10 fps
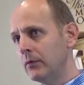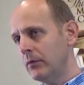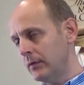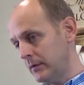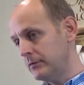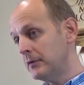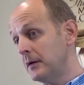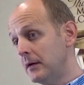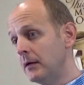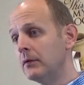or
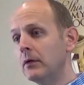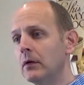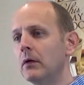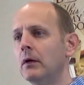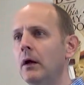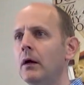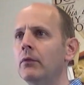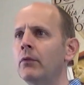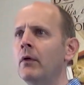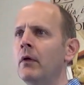read it in our
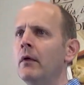case,